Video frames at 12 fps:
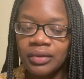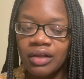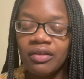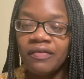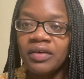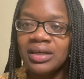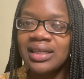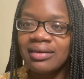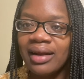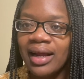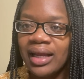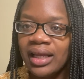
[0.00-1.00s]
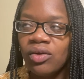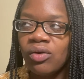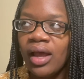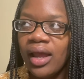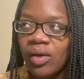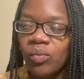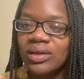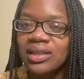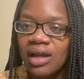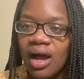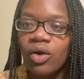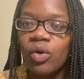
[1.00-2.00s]
the first thing that I eat, ate was
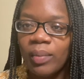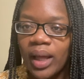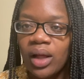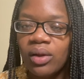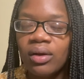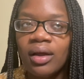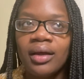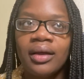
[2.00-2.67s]
Taco Bell